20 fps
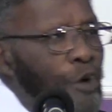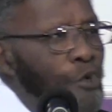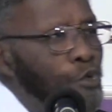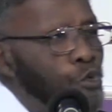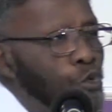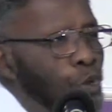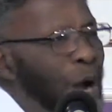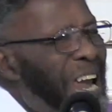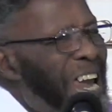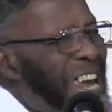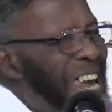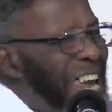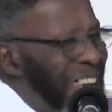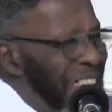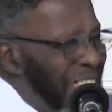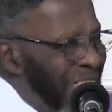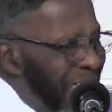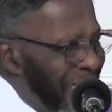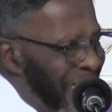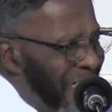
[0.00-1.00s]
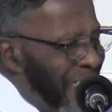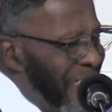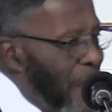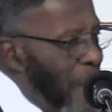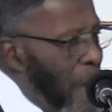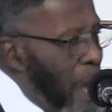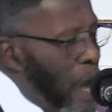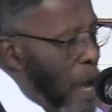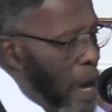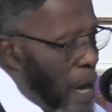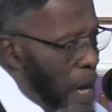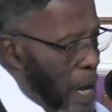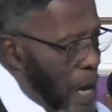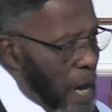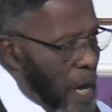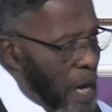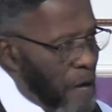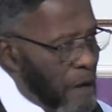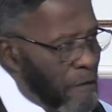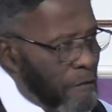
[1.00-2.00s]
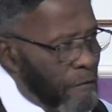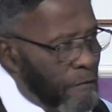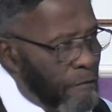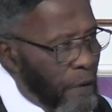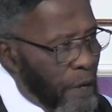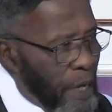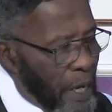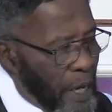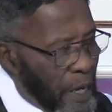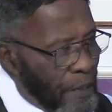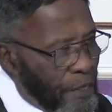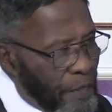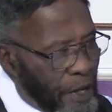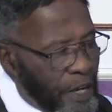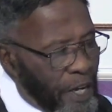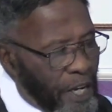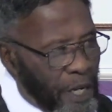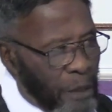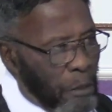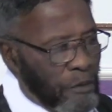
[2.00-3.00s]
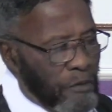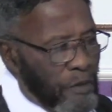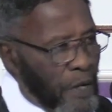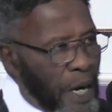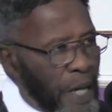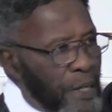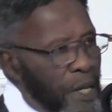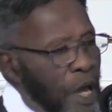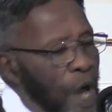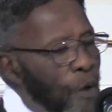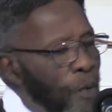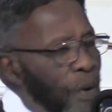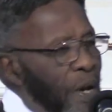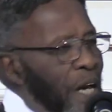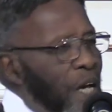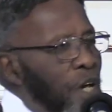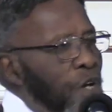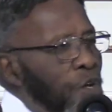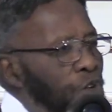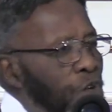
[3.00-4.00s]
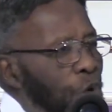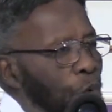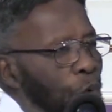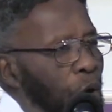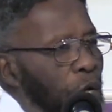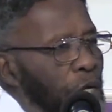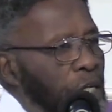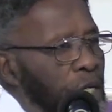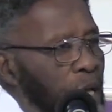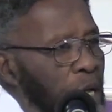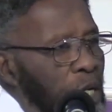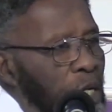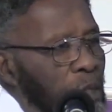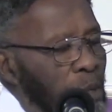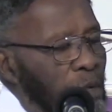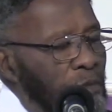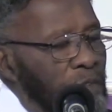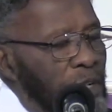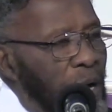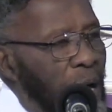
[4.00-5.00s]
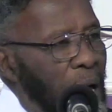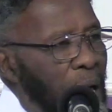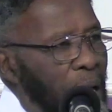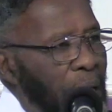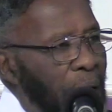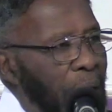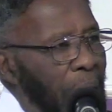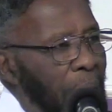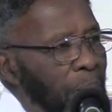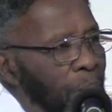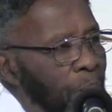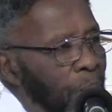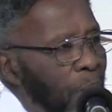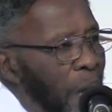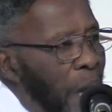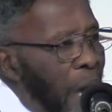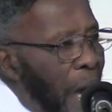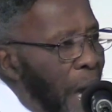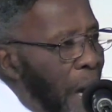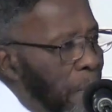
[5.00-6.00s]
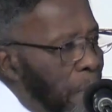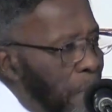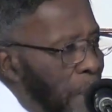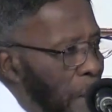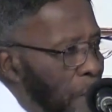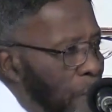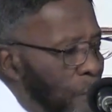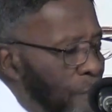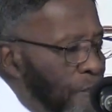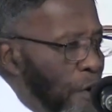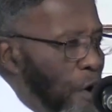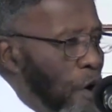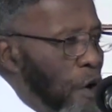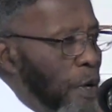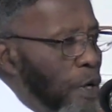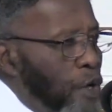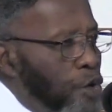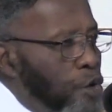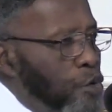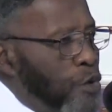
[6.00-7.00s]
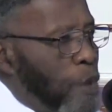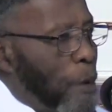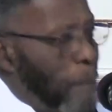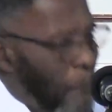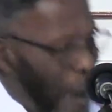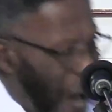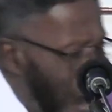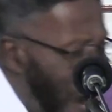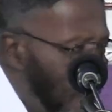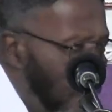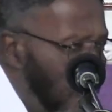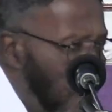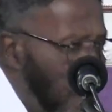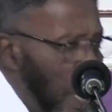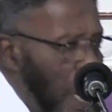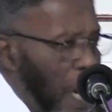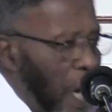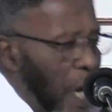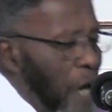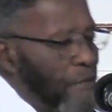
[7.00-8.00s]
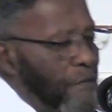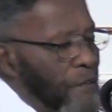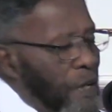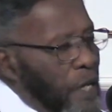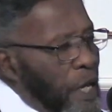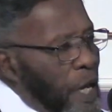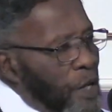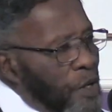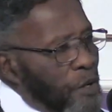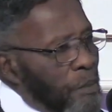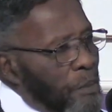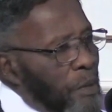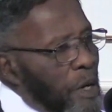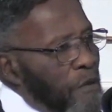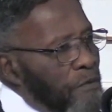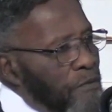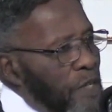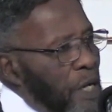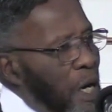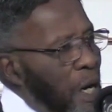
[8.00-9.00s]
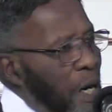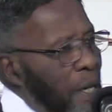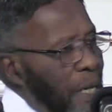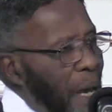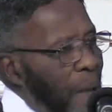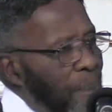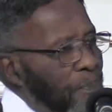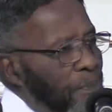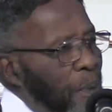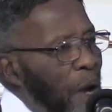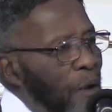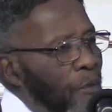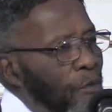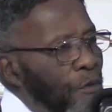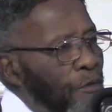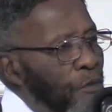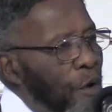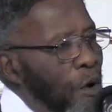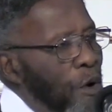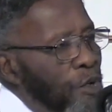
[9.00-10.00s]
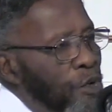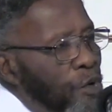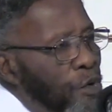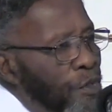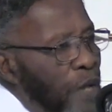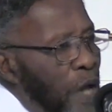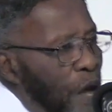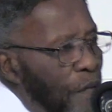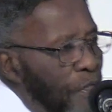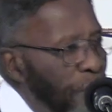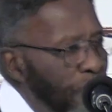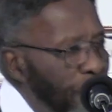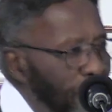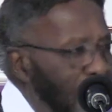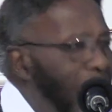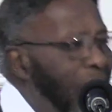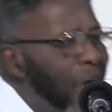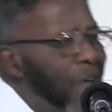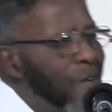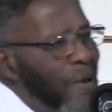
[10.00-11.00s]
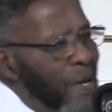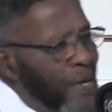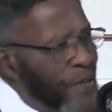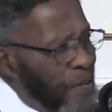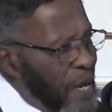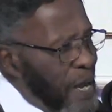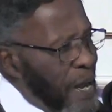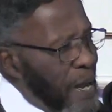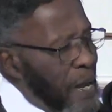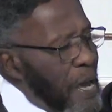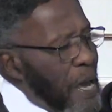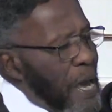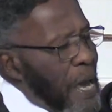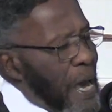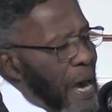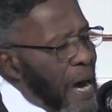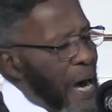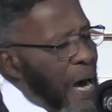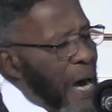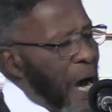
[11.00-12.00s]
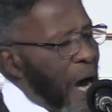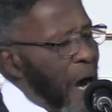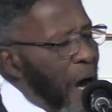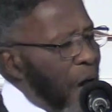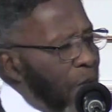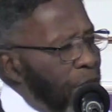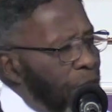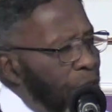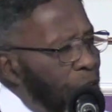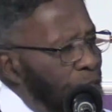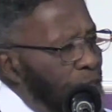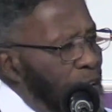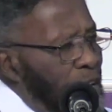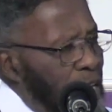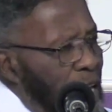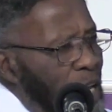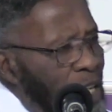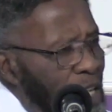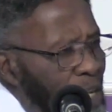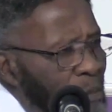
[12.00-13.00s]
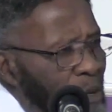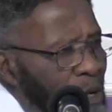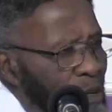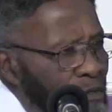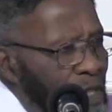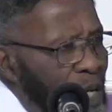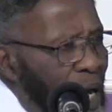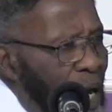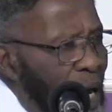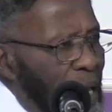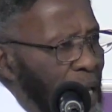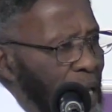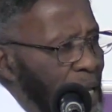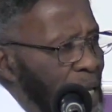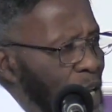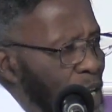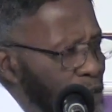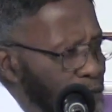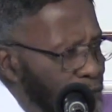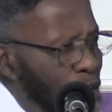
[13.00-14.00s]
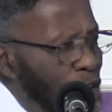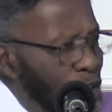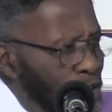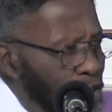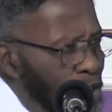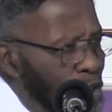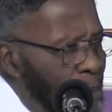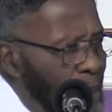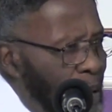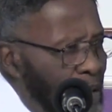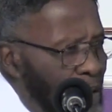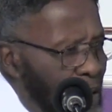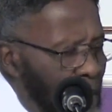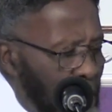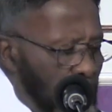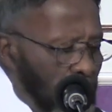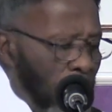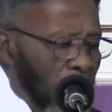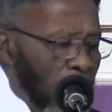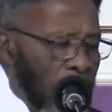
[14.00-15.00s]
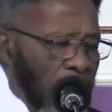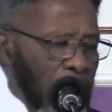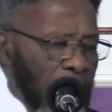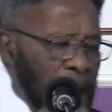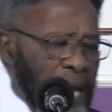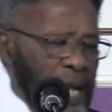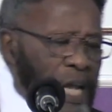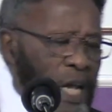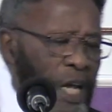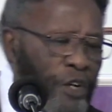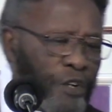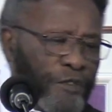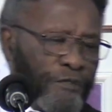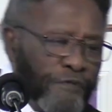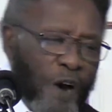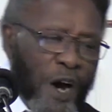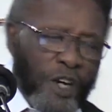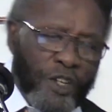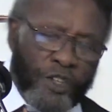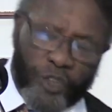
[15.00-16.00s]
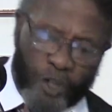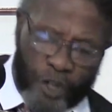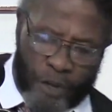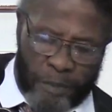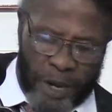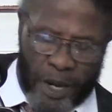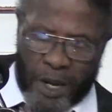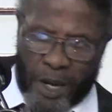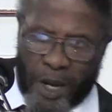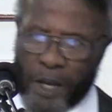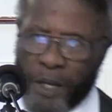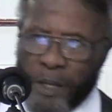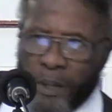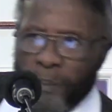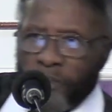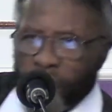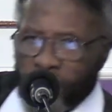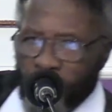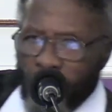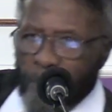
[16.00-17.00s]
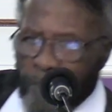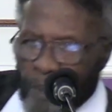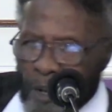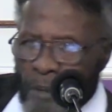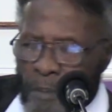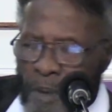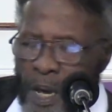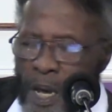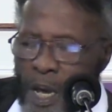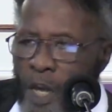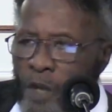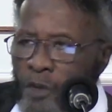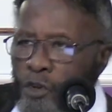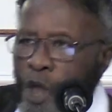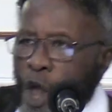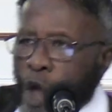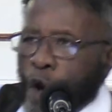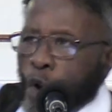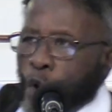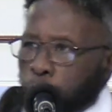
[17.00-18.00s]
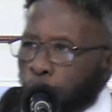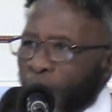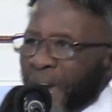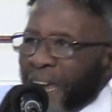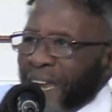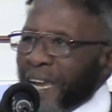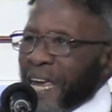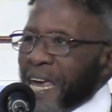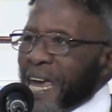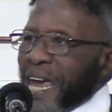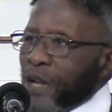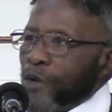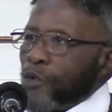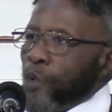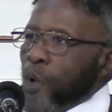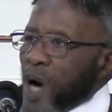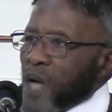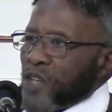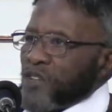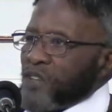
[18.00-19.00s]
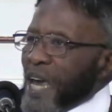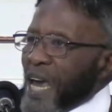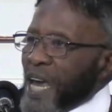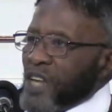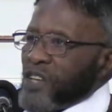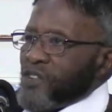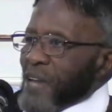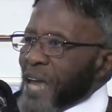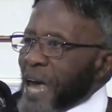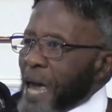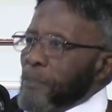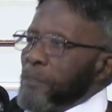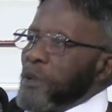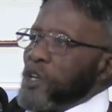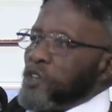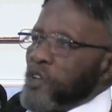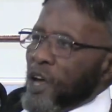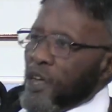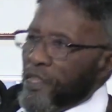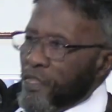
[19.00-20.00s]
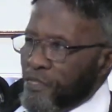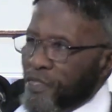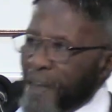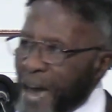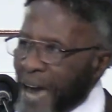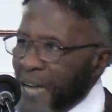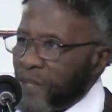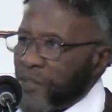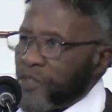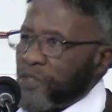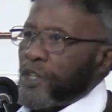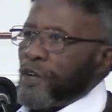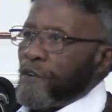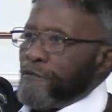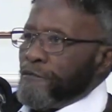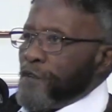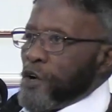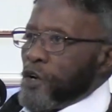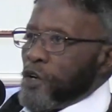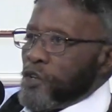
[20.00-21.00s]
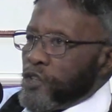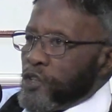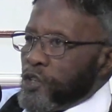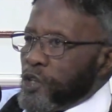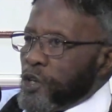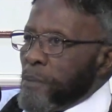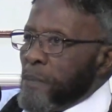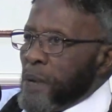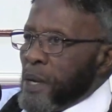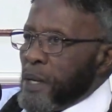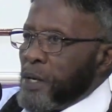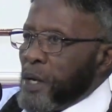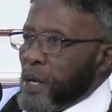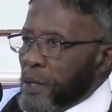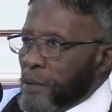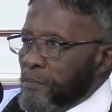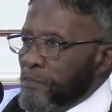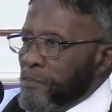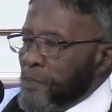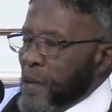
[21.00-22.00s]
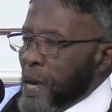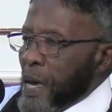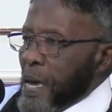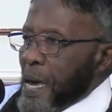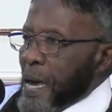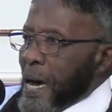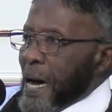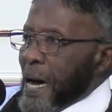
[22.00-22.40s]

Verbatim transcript: about the reign of the kingdom of God. When I use the word kingdom of God, I'm, I'm, I'm referring to the power of the kingdom of God. I'm, I'm referring to the authority uh, of the kingdom of God in his first dominion. In his first dominion simply means when it was established. That's the first dominion.